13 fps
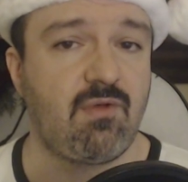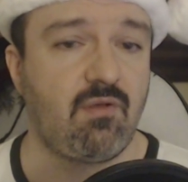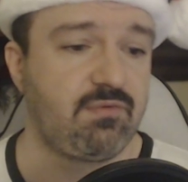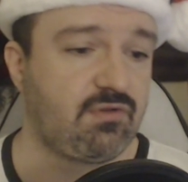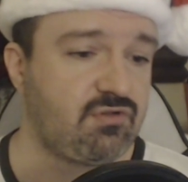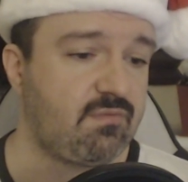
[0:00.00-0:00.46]
I
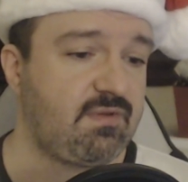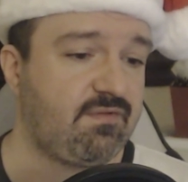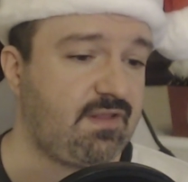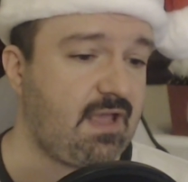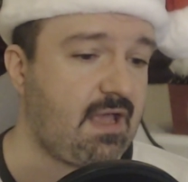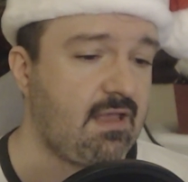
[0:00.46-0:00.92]
hope you'll join me
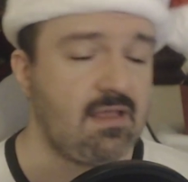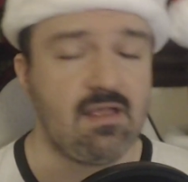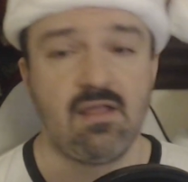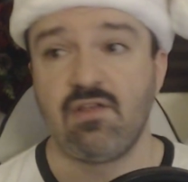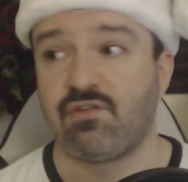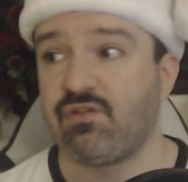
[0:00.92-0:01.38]
for that.
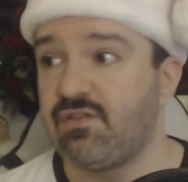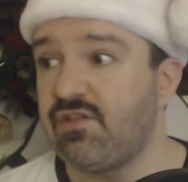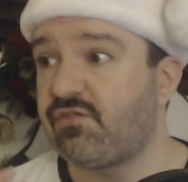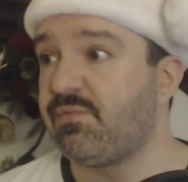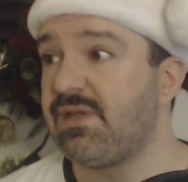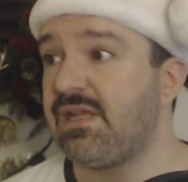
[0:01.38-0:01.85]
So
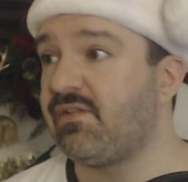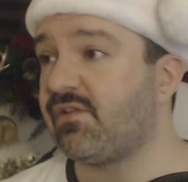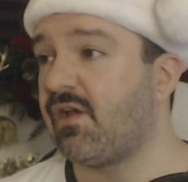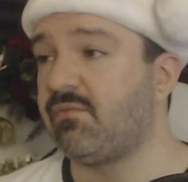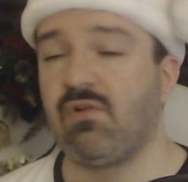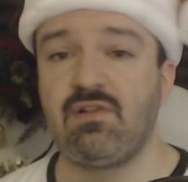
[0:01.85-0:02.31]
this
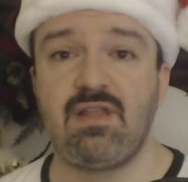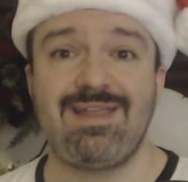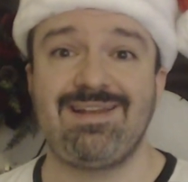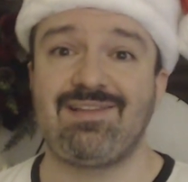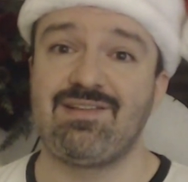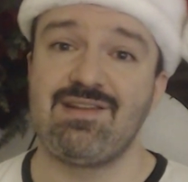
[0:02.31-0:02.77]
means on Monday,
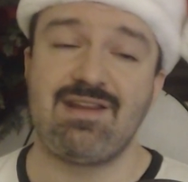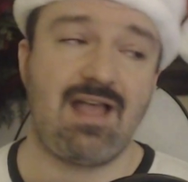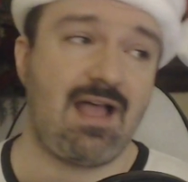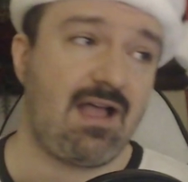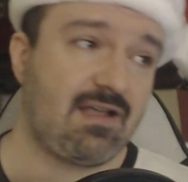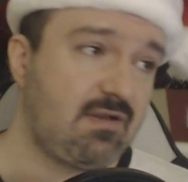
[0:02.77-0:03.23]
it is
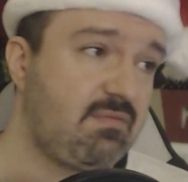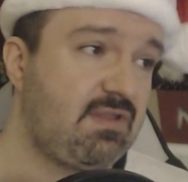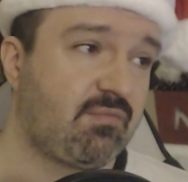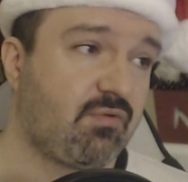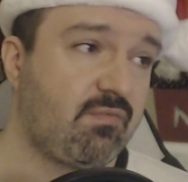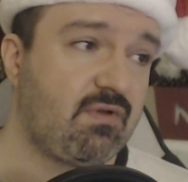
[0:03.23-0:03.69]
not going to
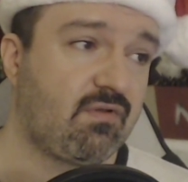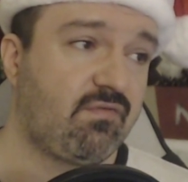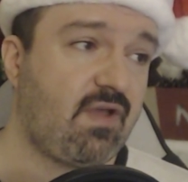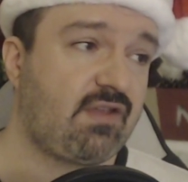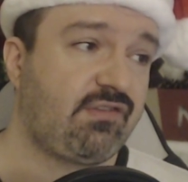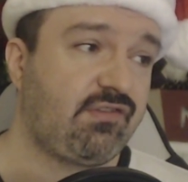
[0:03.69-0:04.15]
be the premiere
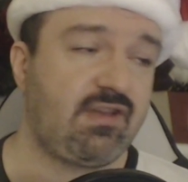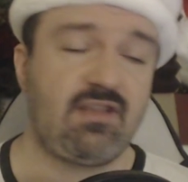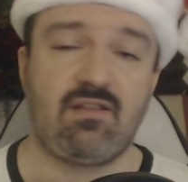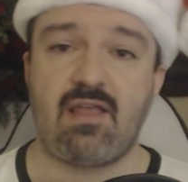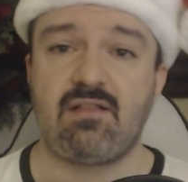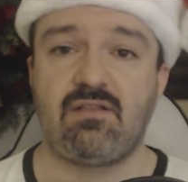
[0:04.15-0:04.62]
of Vice
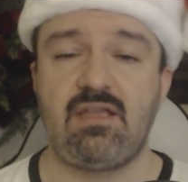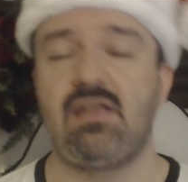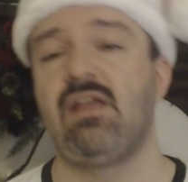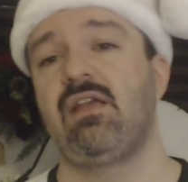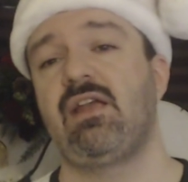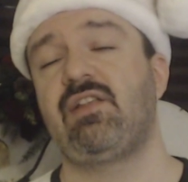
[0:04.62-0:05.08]
City,
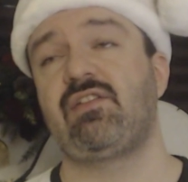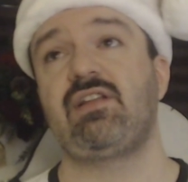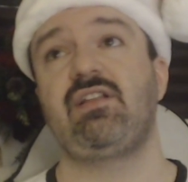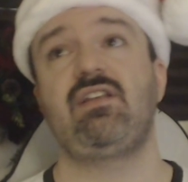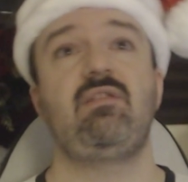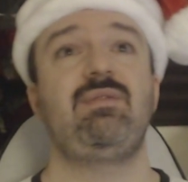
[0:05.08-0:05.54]
likely. It's
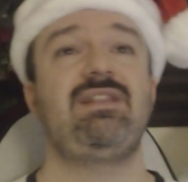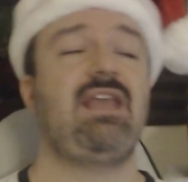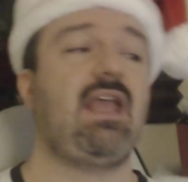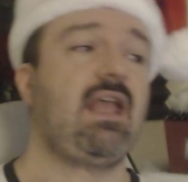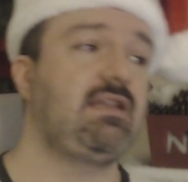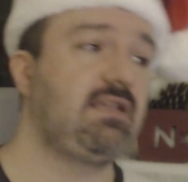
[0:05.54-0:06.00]
likely going to be
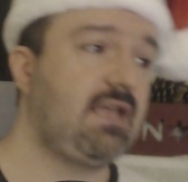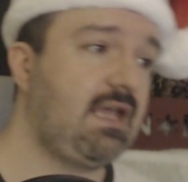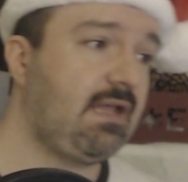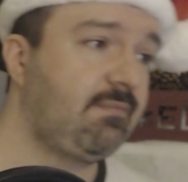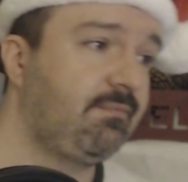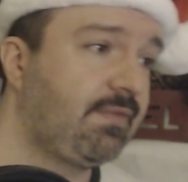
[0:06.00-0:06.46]
the end
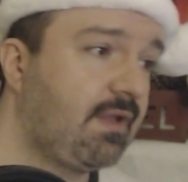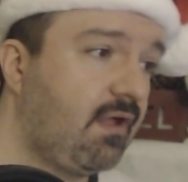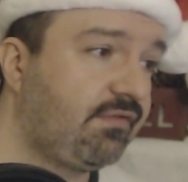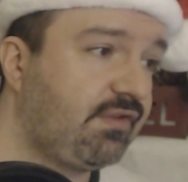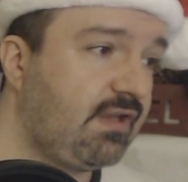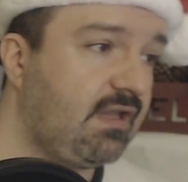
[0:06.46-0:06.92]
game
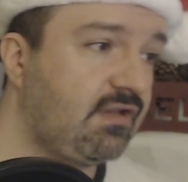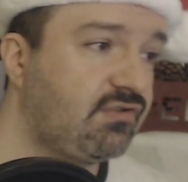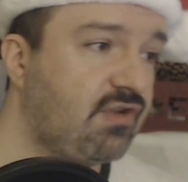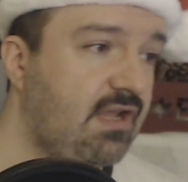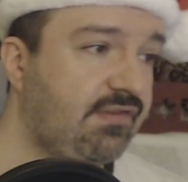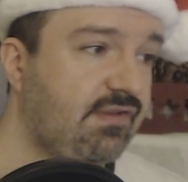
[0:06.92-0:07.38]
of San
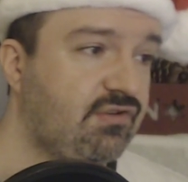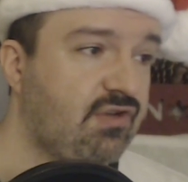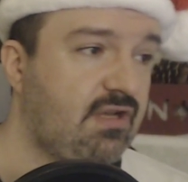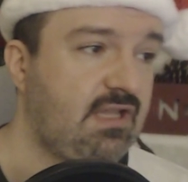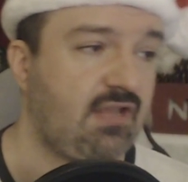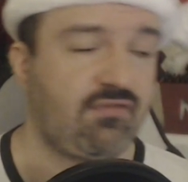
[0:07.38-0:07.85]
Andreas and
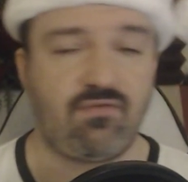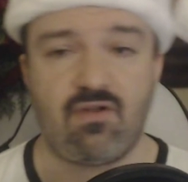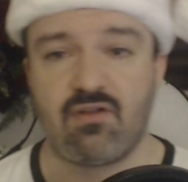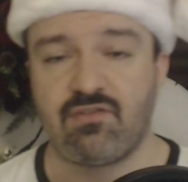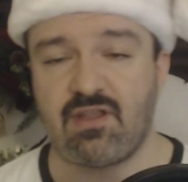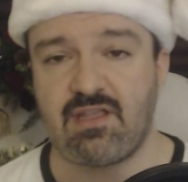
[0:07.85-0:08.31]
trying to get as
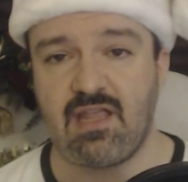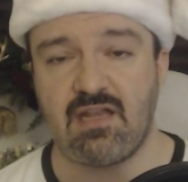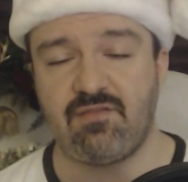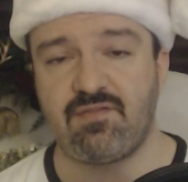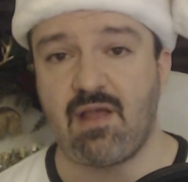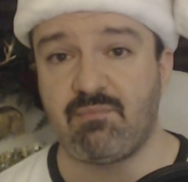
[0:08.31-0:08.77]
far as I
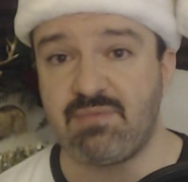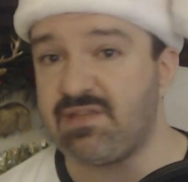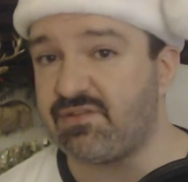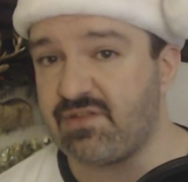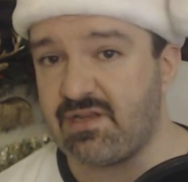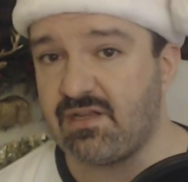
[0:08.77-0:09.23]
can, if not
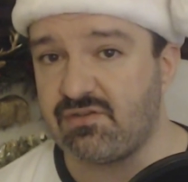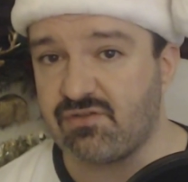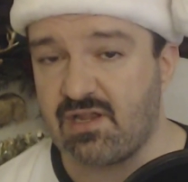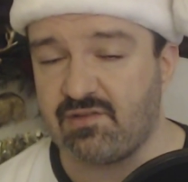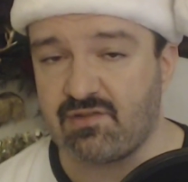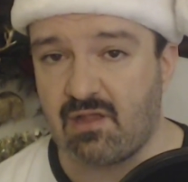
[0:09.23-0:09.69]
beat San
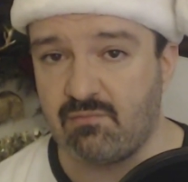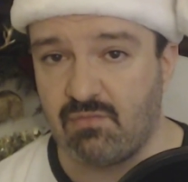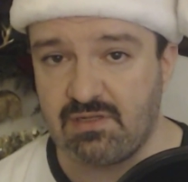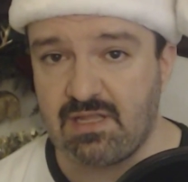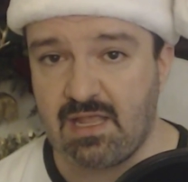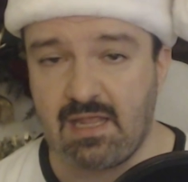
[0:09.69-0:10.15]
Andreas on
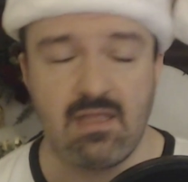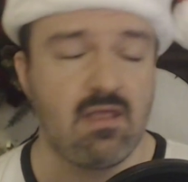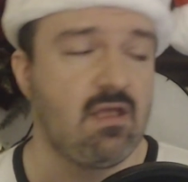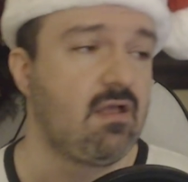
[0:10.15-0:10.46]
Monday.